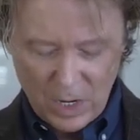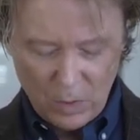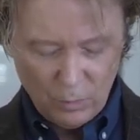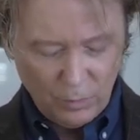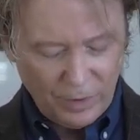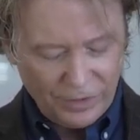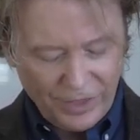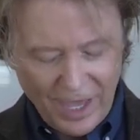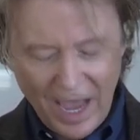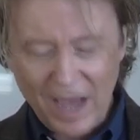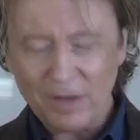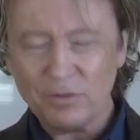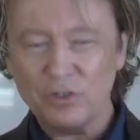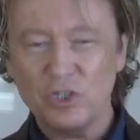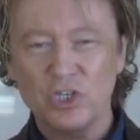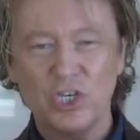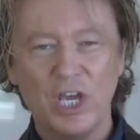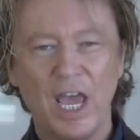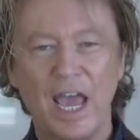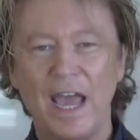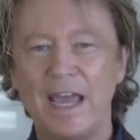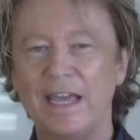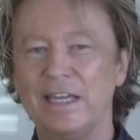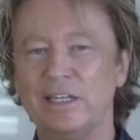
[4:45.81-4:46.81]
Without
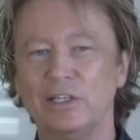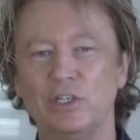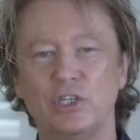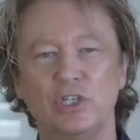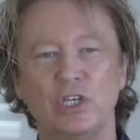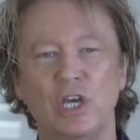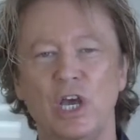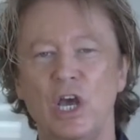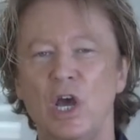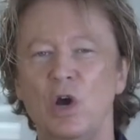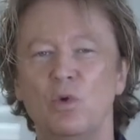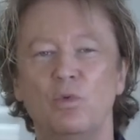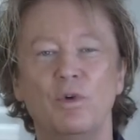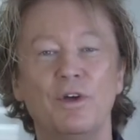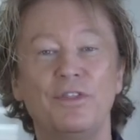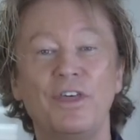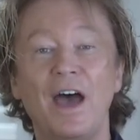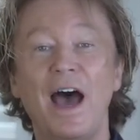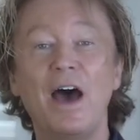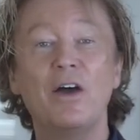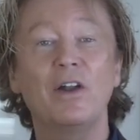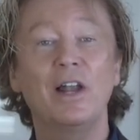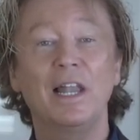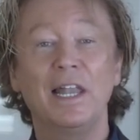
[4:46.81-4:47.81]
change,
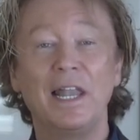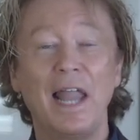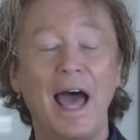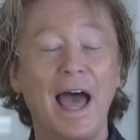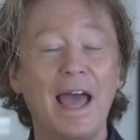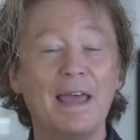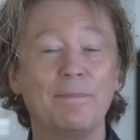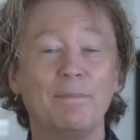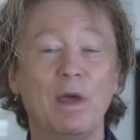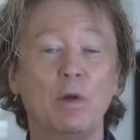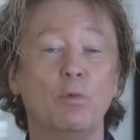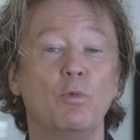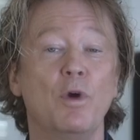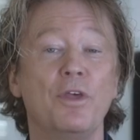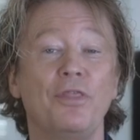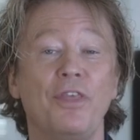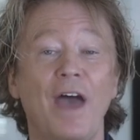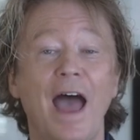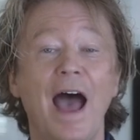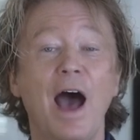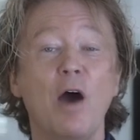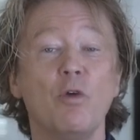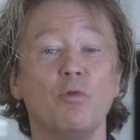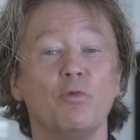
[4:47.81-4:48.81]
without alignment,
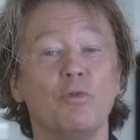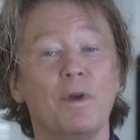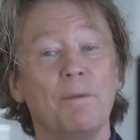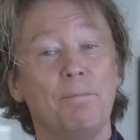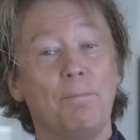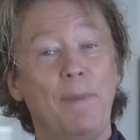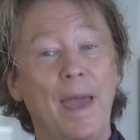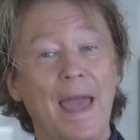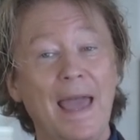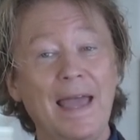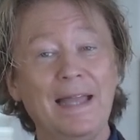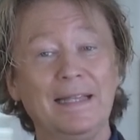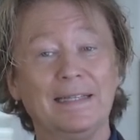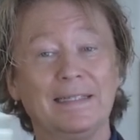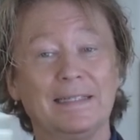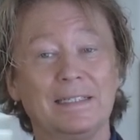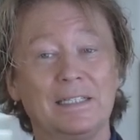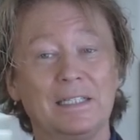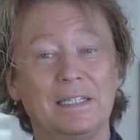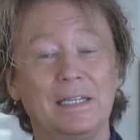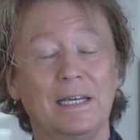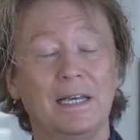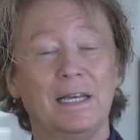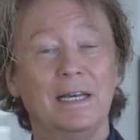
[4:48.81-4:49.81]
without
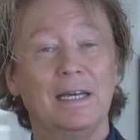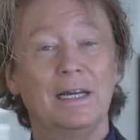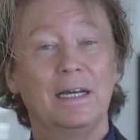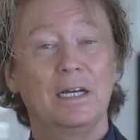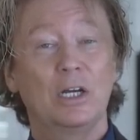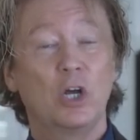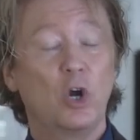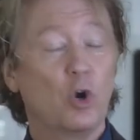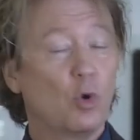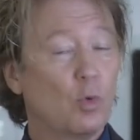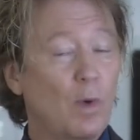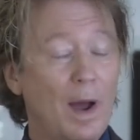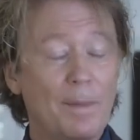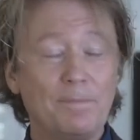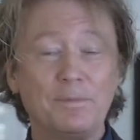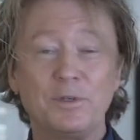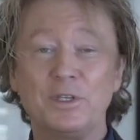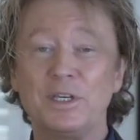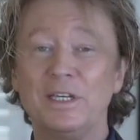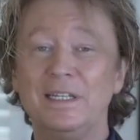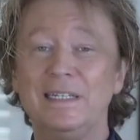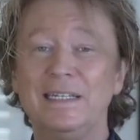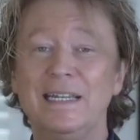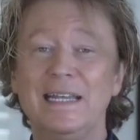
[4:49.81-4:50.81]
repentance,
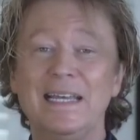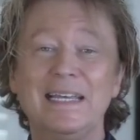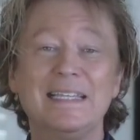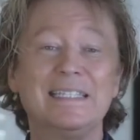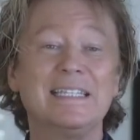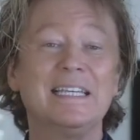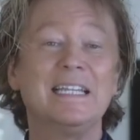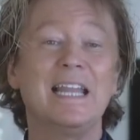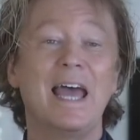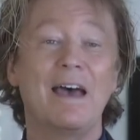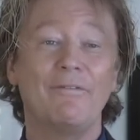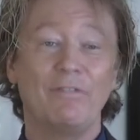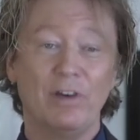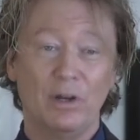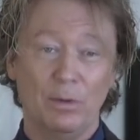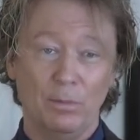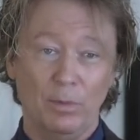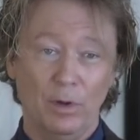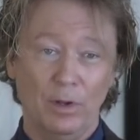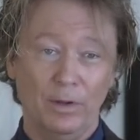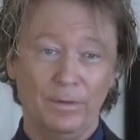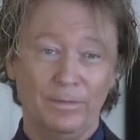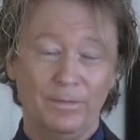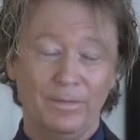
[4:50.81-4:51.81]
corruption is
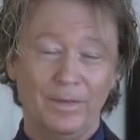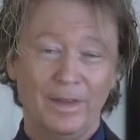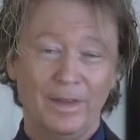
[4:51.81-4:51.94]
inevitable.